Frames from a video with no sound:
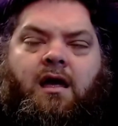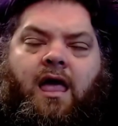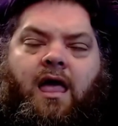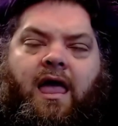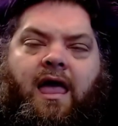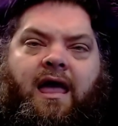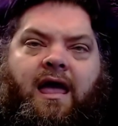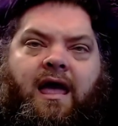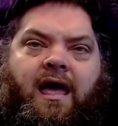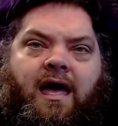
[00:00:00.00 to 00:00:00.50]

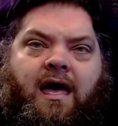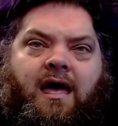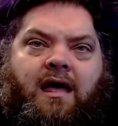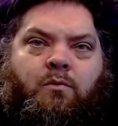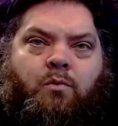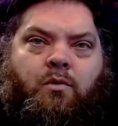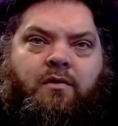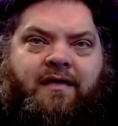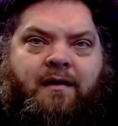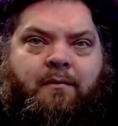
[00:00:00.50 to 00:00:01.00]

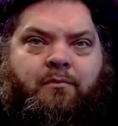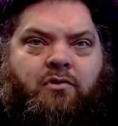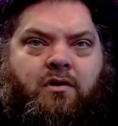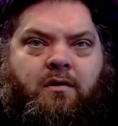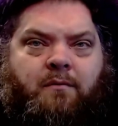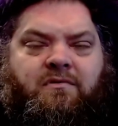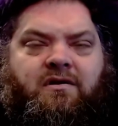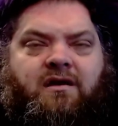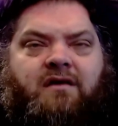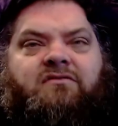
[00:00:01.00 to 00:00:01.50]
And what that
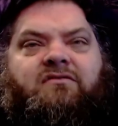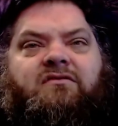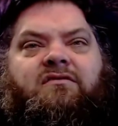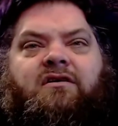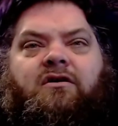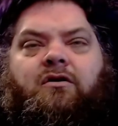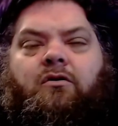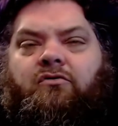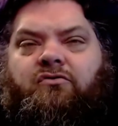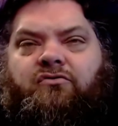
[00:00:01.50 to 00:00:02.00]
program does is
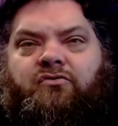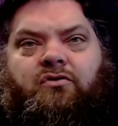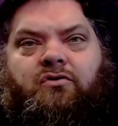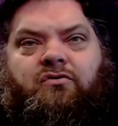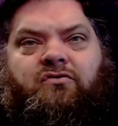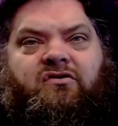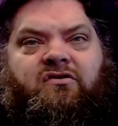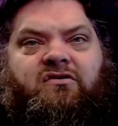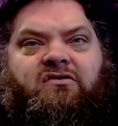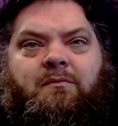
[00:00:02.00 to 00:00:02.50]
it goes through your
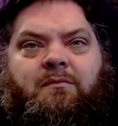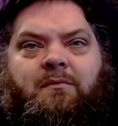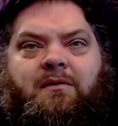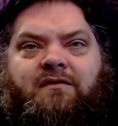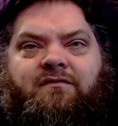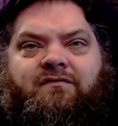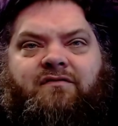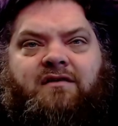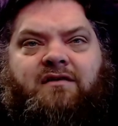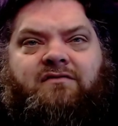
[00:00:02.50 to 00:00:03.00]
system and
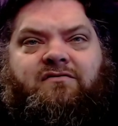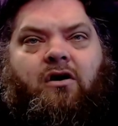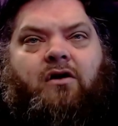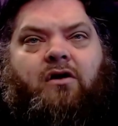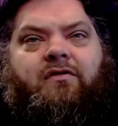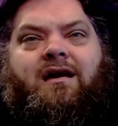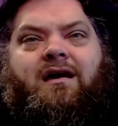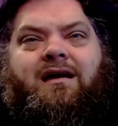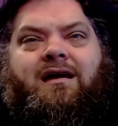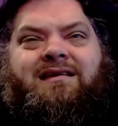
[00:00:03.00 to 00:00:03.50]
it finds all
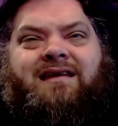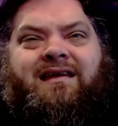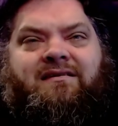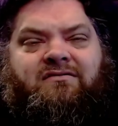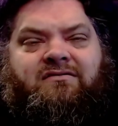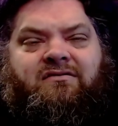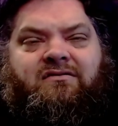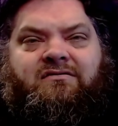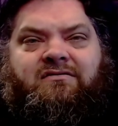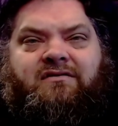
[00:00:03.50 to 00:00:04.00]
the
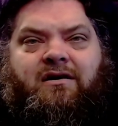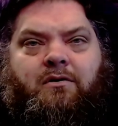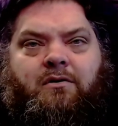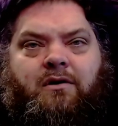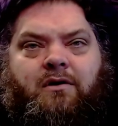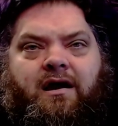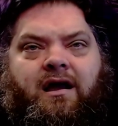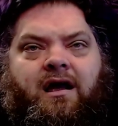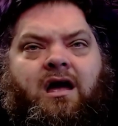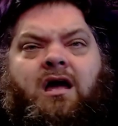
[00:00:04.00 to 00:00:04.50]

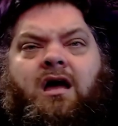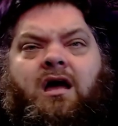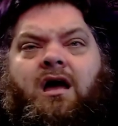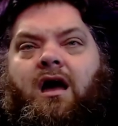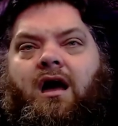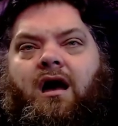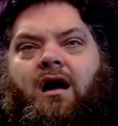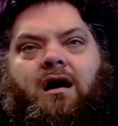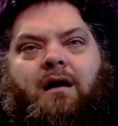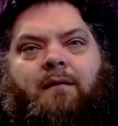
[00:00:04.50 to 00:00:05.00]
unnecessary
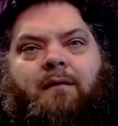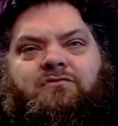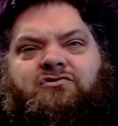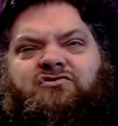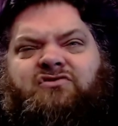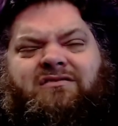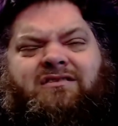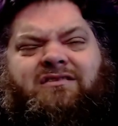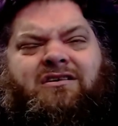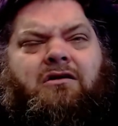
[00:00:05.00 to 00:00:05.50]

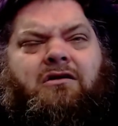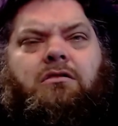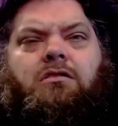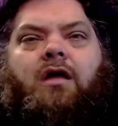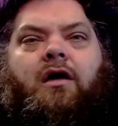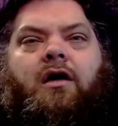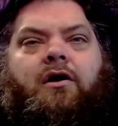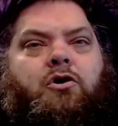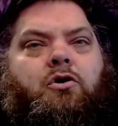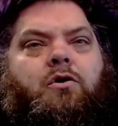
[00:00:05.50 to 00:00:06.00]
just
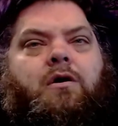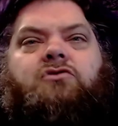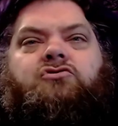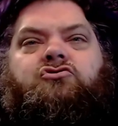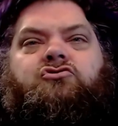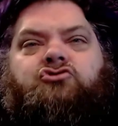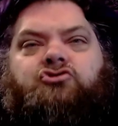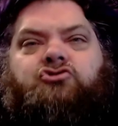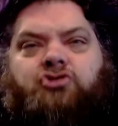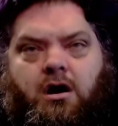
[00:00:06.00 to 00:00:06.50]
clutter
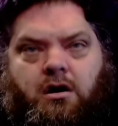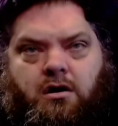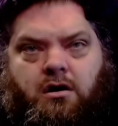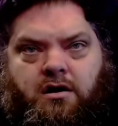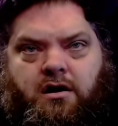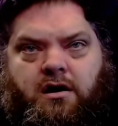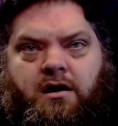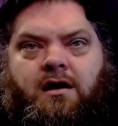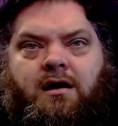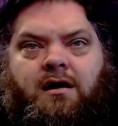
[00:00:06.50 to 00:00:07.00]
and
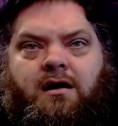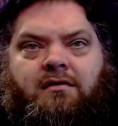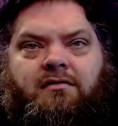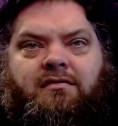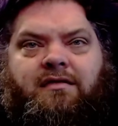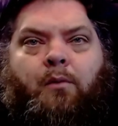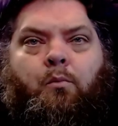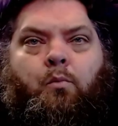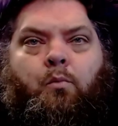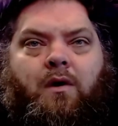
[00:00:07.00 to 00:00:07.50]
junk
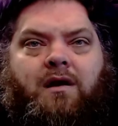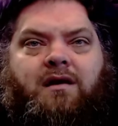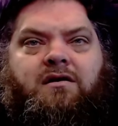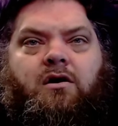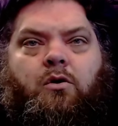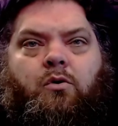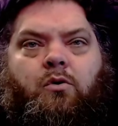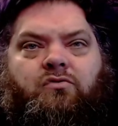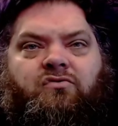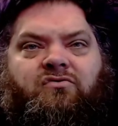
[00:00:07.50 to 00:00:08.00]
that
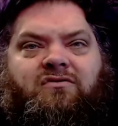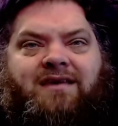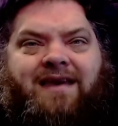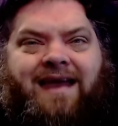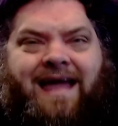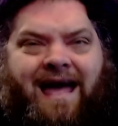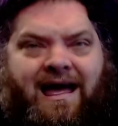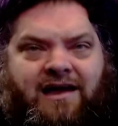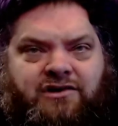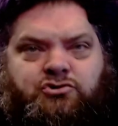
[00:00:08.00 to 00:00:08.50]
Windows
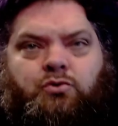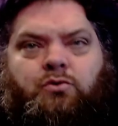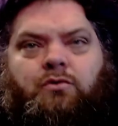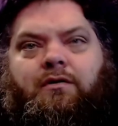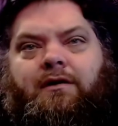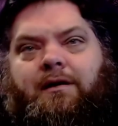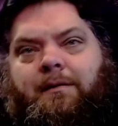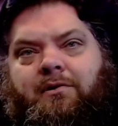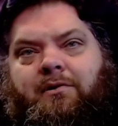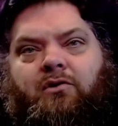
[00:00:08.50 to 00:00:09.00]

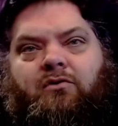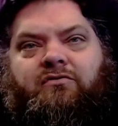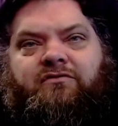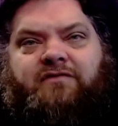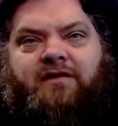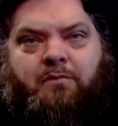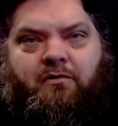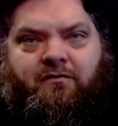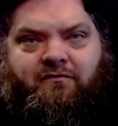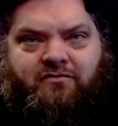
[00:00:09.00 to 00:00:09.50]
naturally builds
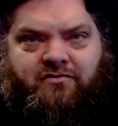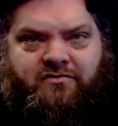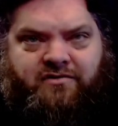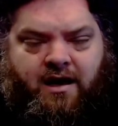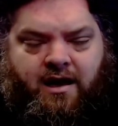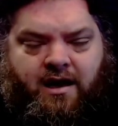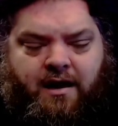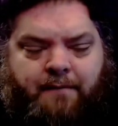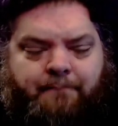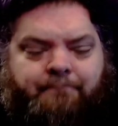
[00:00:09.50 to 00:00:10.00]
up over
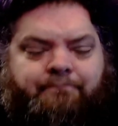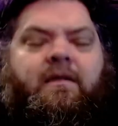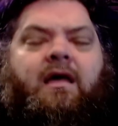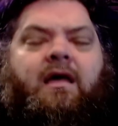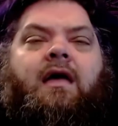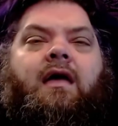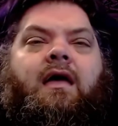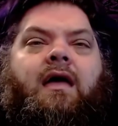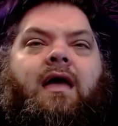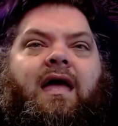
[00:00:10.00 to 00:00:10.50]
time,
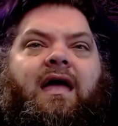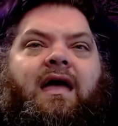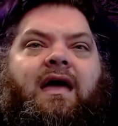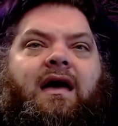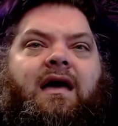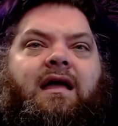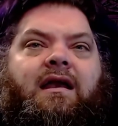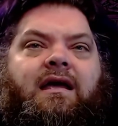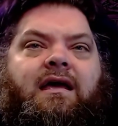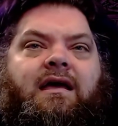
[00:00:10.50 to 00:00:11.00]

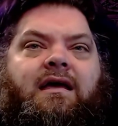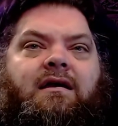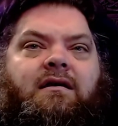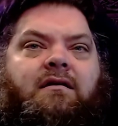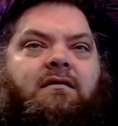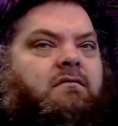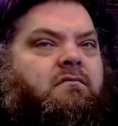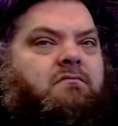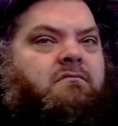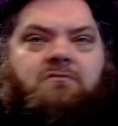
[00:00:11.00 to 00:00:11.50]
and it
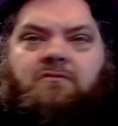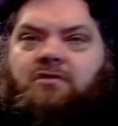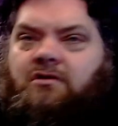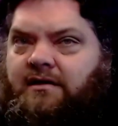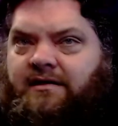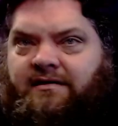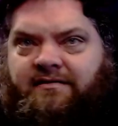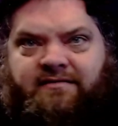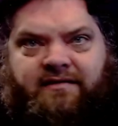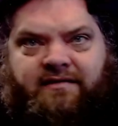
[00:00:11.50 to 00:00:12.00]

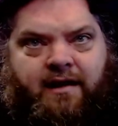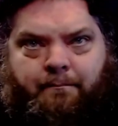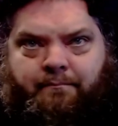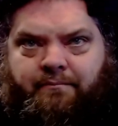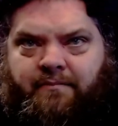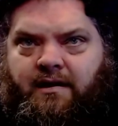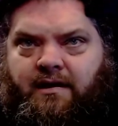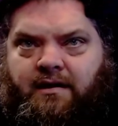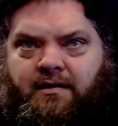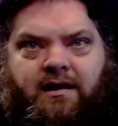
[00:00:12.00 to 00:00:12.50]
cleans it up.
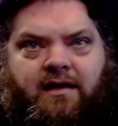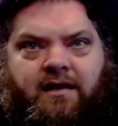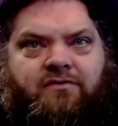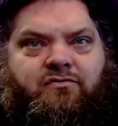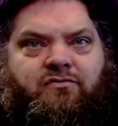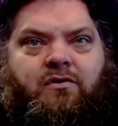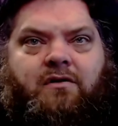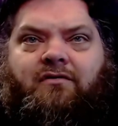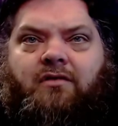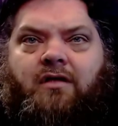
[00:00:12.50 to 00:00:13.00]
It gets
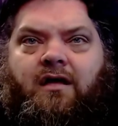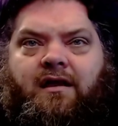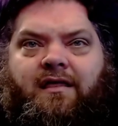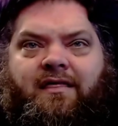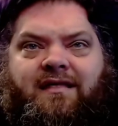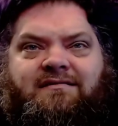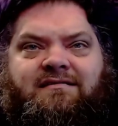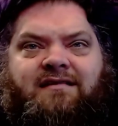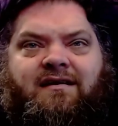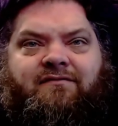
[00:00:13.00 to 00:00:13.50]
rid of a lot of
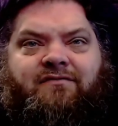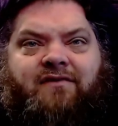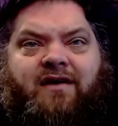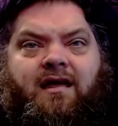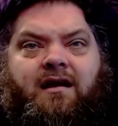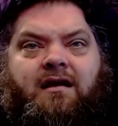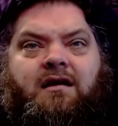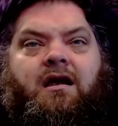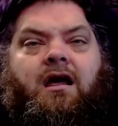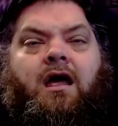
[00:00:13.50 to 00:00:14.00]
that stuff,
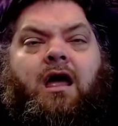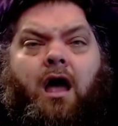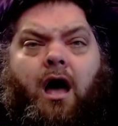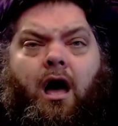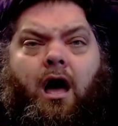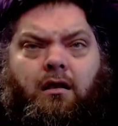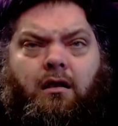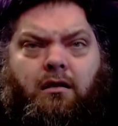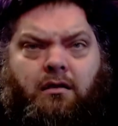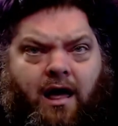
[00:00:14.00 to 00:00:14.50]
and
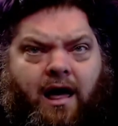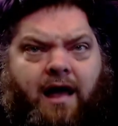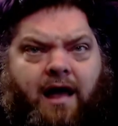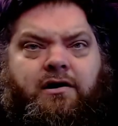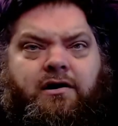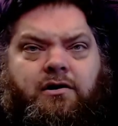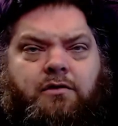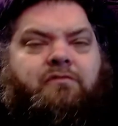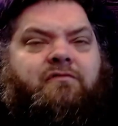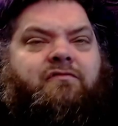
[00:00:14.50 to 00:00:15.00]
a lot of
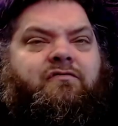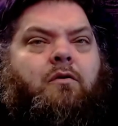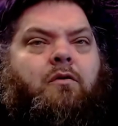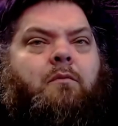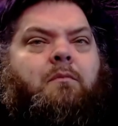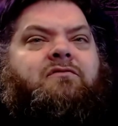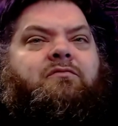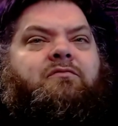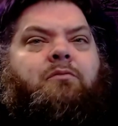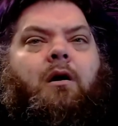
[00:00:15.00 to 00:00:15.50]
your
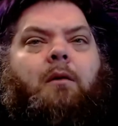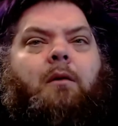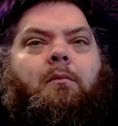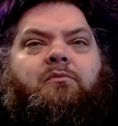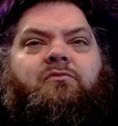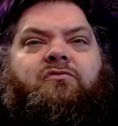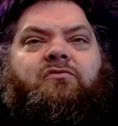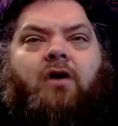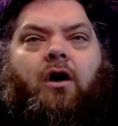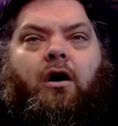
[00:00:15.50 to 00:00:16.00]
performance
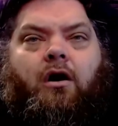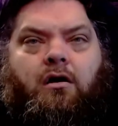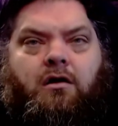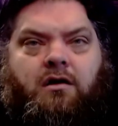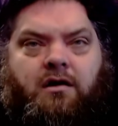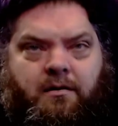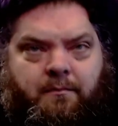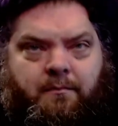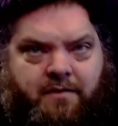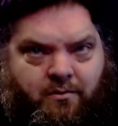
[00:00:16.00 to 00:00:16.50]
problems are
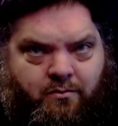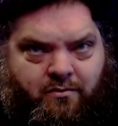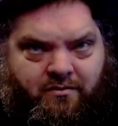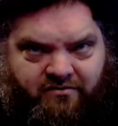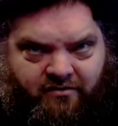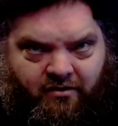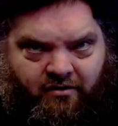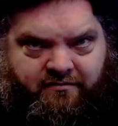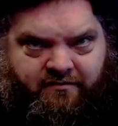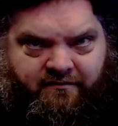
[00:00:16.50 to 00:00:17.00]
going to be a
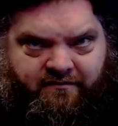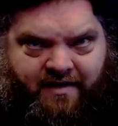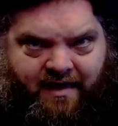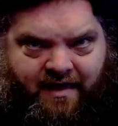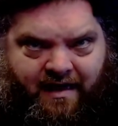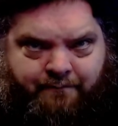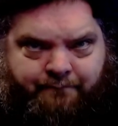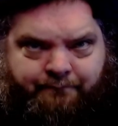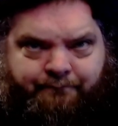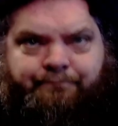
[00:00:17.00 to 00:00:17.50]
result of
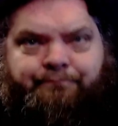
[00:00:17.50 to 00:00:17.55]
that.